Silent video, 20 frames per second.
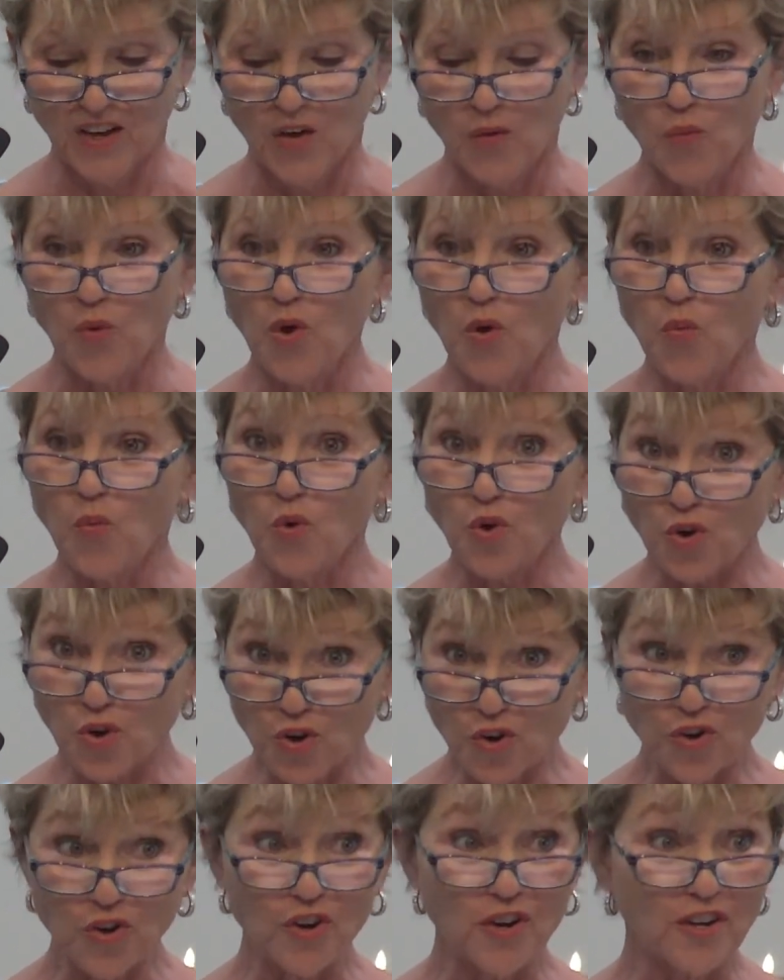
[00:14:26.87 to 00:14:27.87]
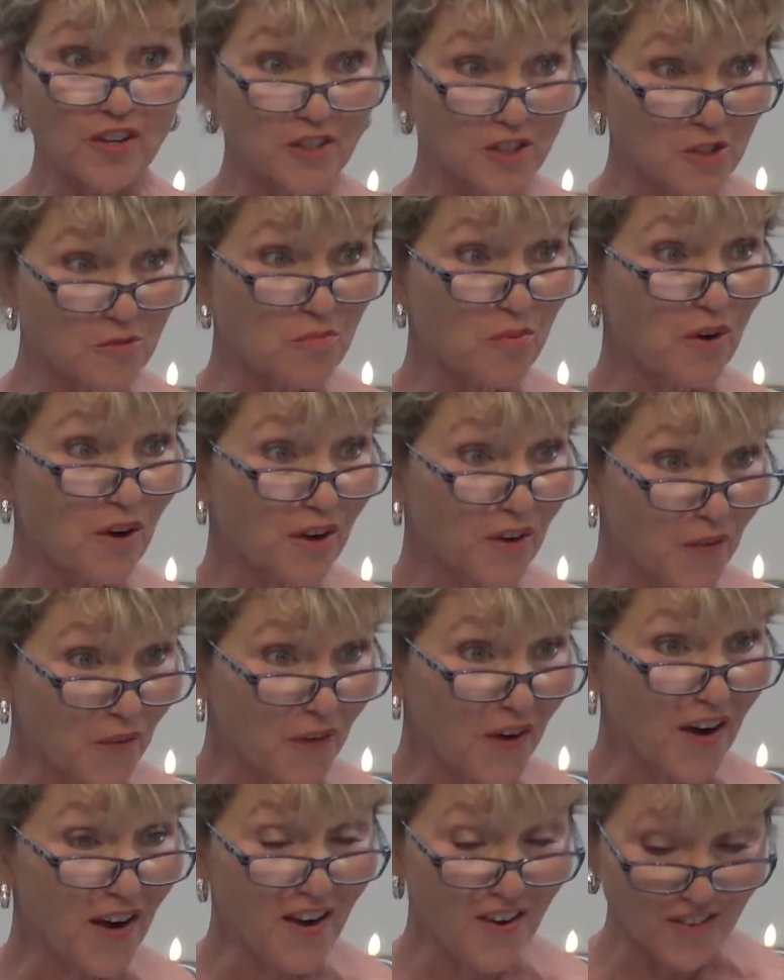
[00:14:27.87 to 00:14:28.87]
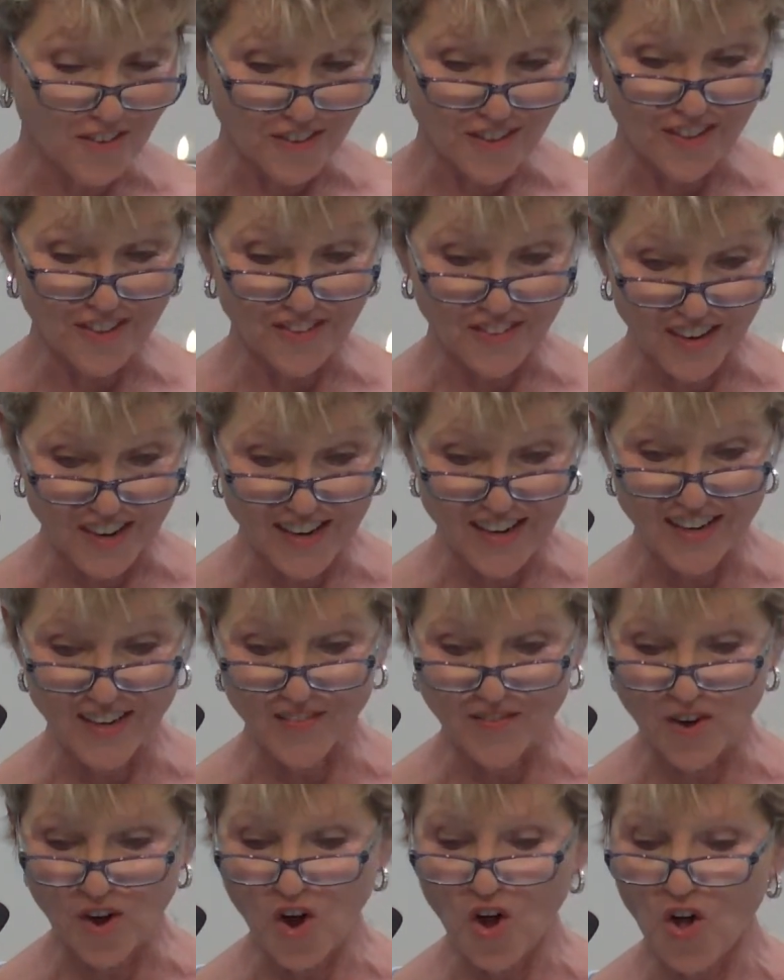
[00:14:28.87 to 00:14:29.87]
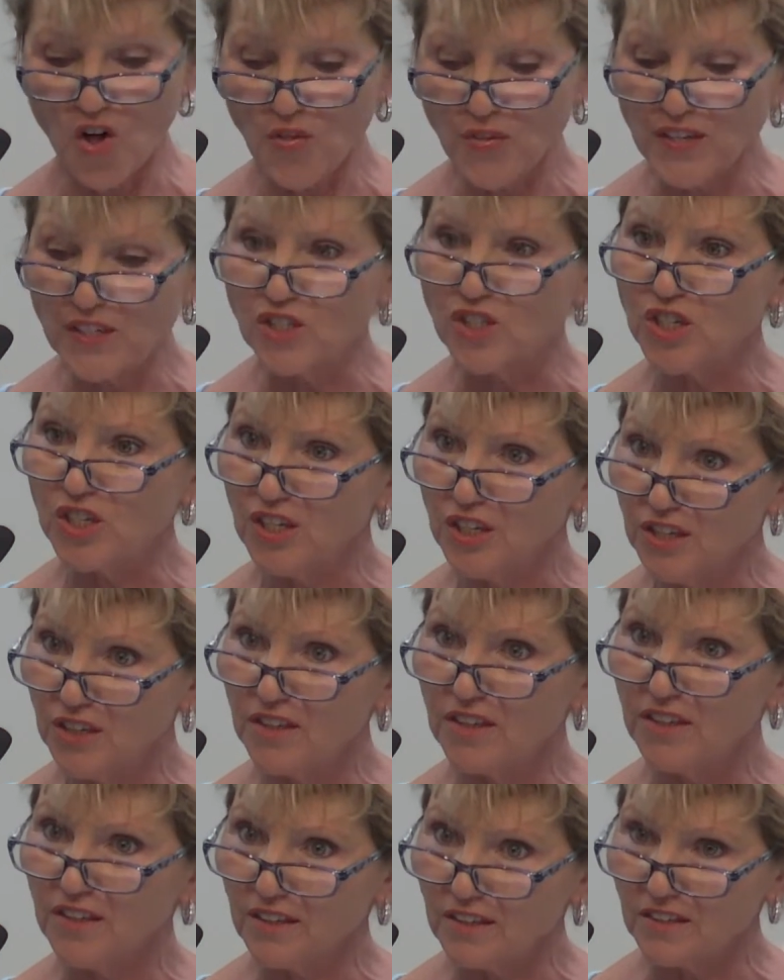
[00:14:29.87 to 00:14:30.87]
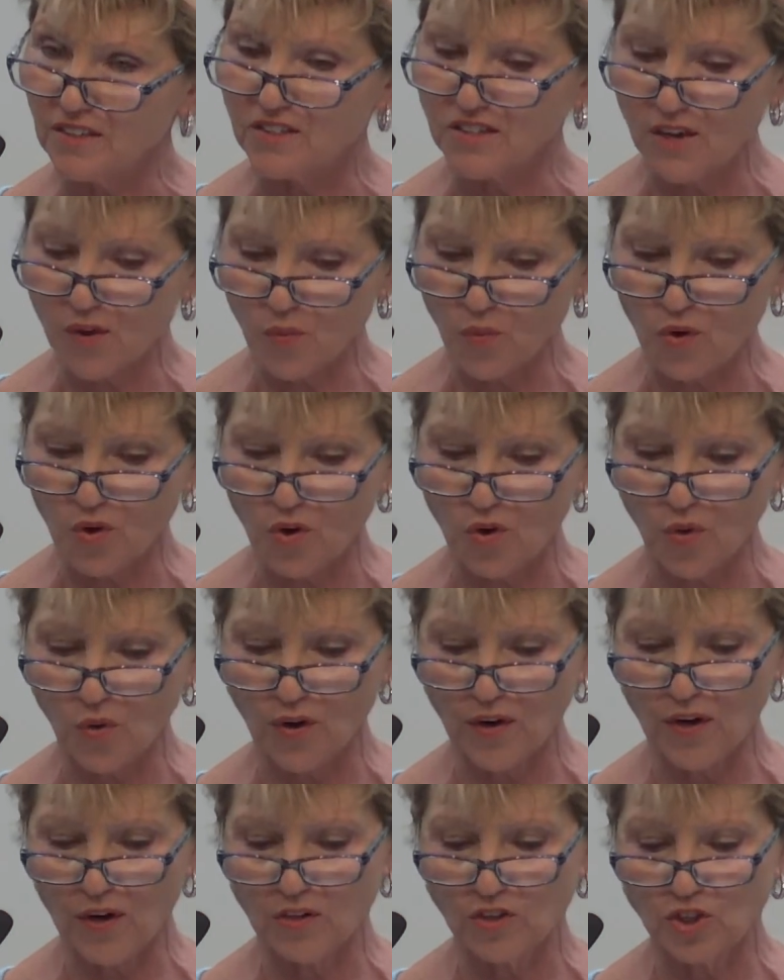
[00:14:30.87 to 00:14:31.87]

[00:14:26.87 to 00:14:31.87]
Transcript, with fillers: Well, word spread around, right, of all these healings that were going on.